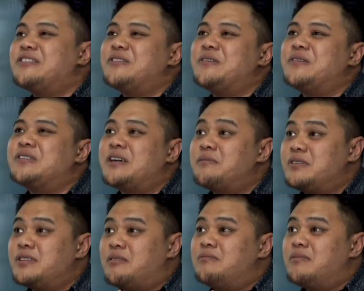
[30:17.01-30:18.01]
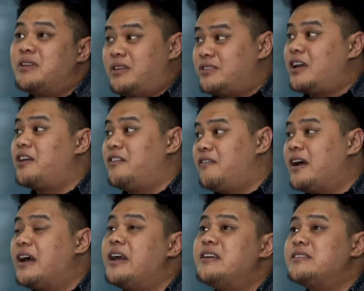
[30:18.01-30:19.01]
So some they
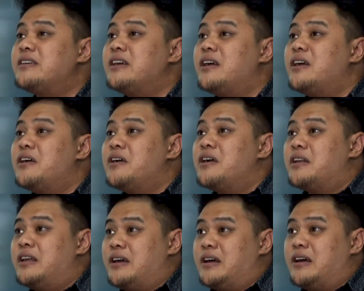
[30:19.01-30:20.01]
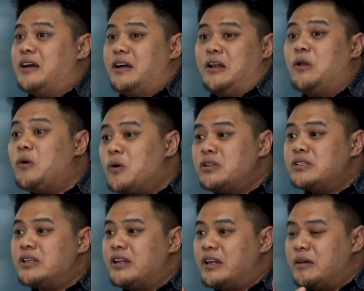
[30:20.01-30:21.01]
sacrifice their
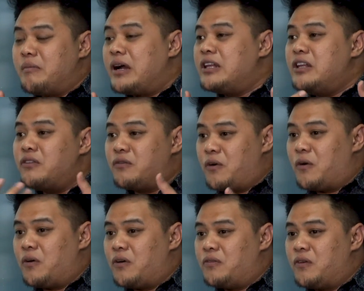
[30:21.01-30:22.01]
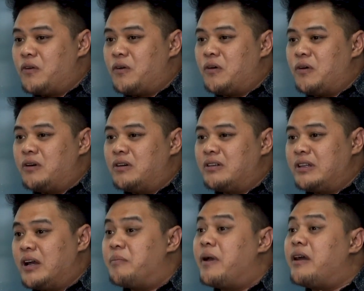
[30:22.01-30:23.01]
loans and their money for
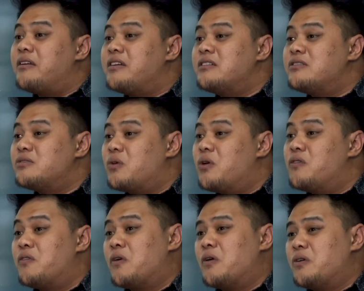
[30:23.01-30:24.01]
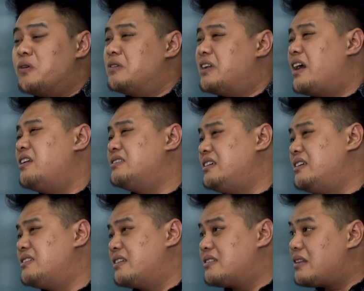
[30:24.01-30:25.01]
their parents to go for
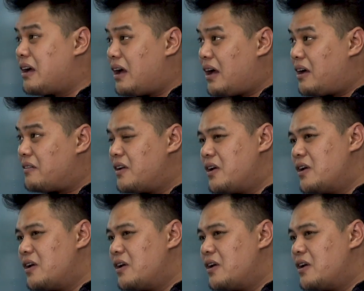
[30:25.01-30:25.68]
dialysis and stuff.